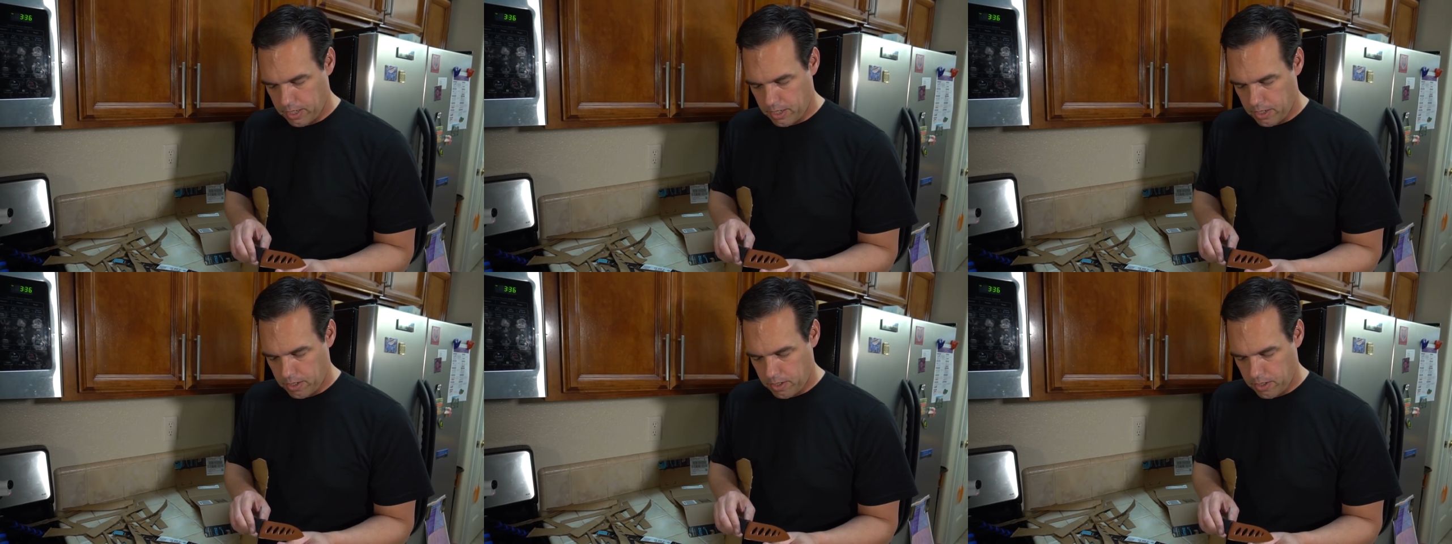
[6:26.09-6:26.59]

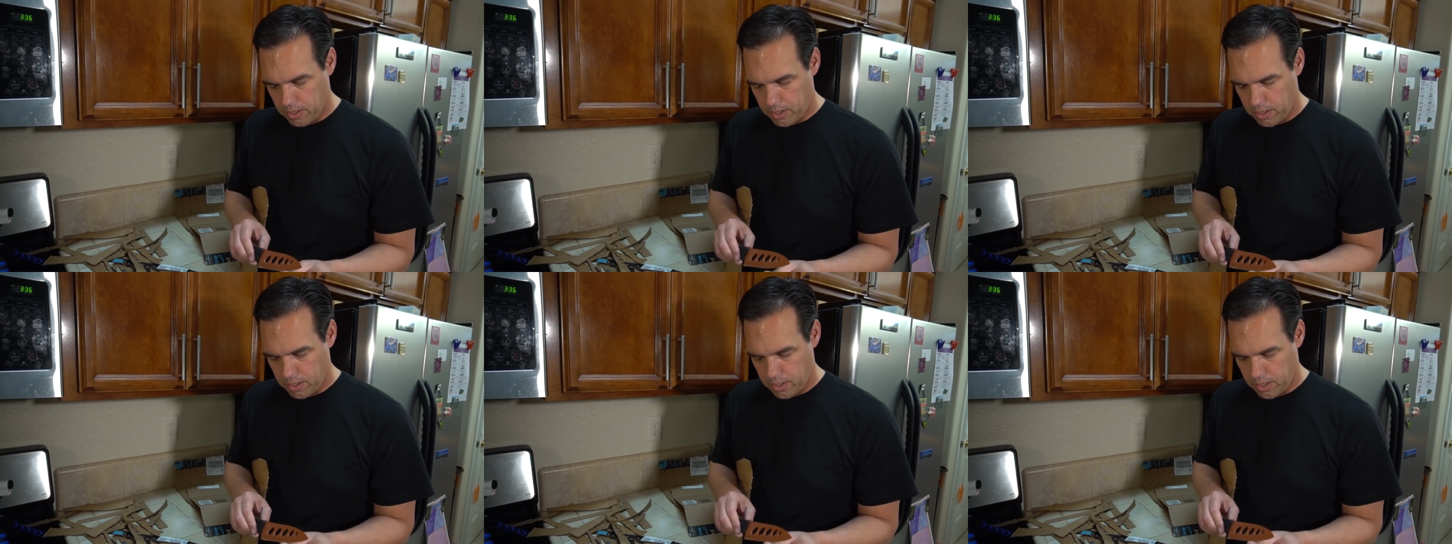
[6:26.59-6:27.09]

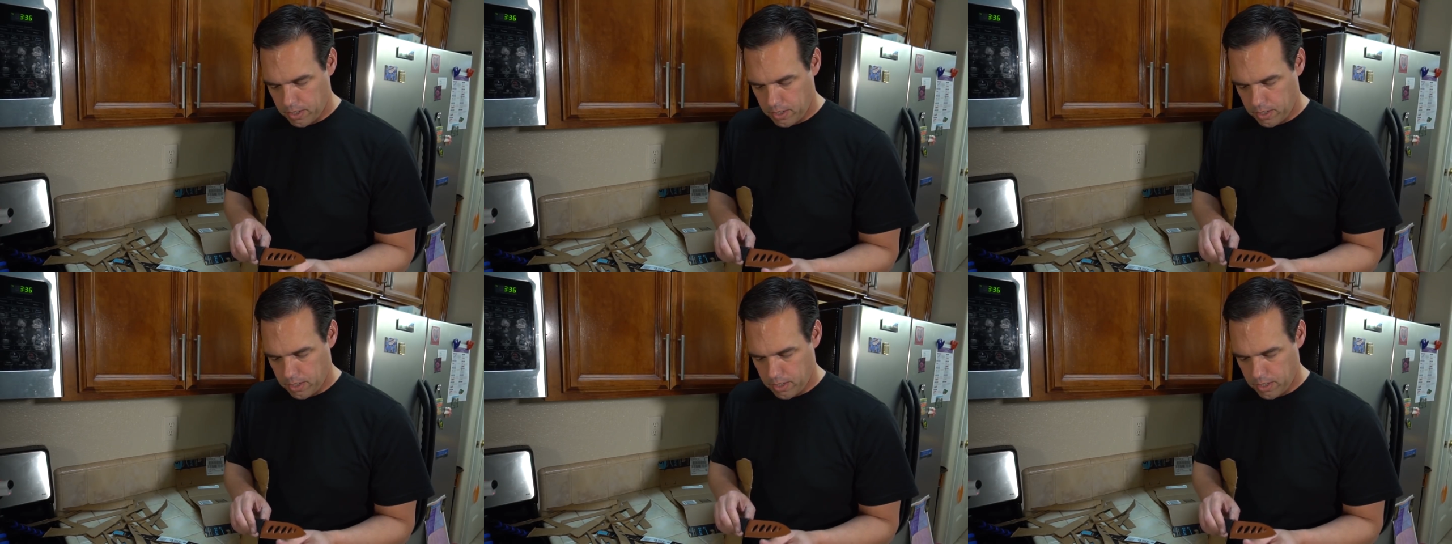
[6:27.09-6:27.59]

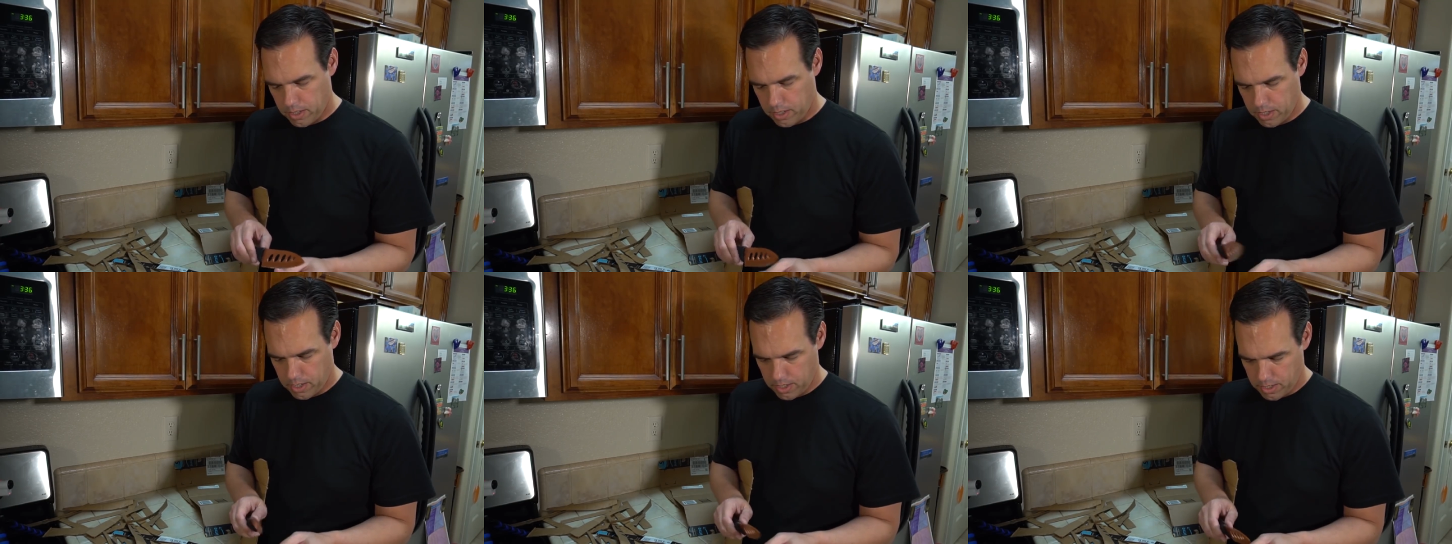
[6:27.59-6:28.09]

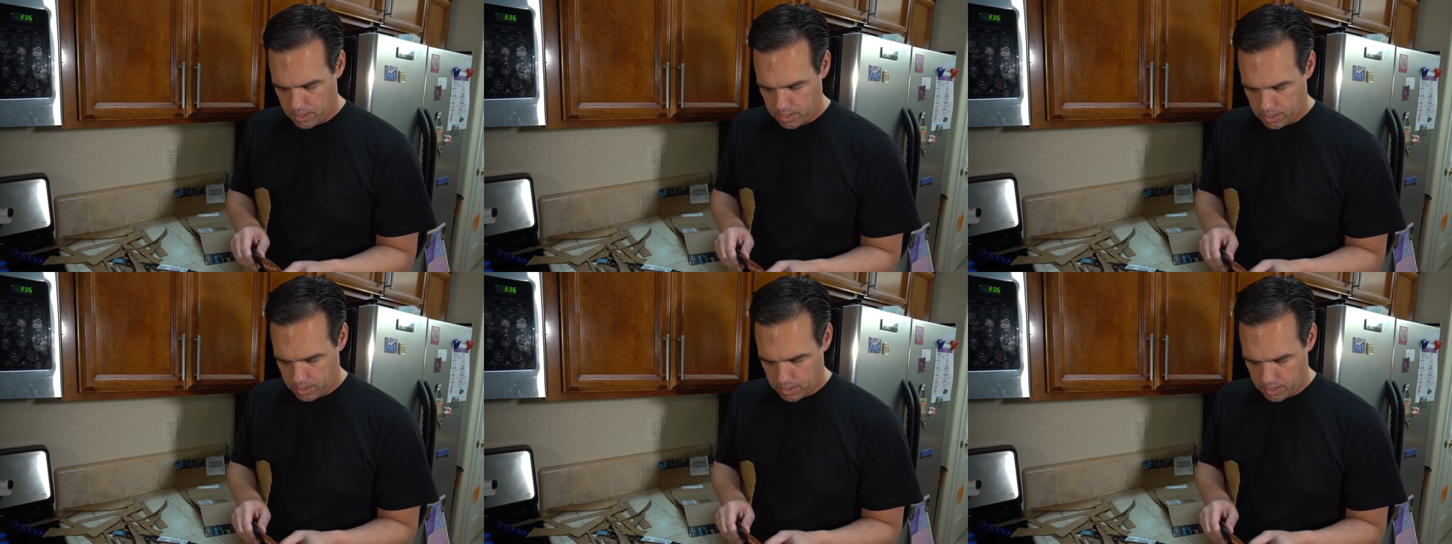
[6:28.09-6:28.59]

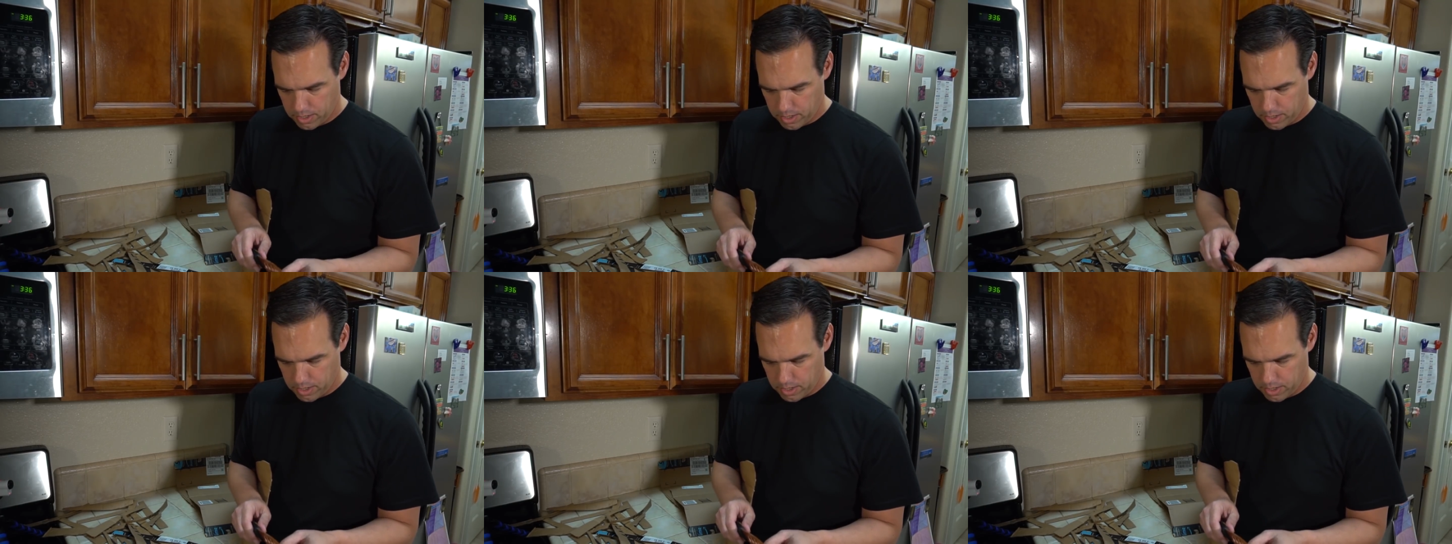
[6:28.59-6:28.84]
[no speech]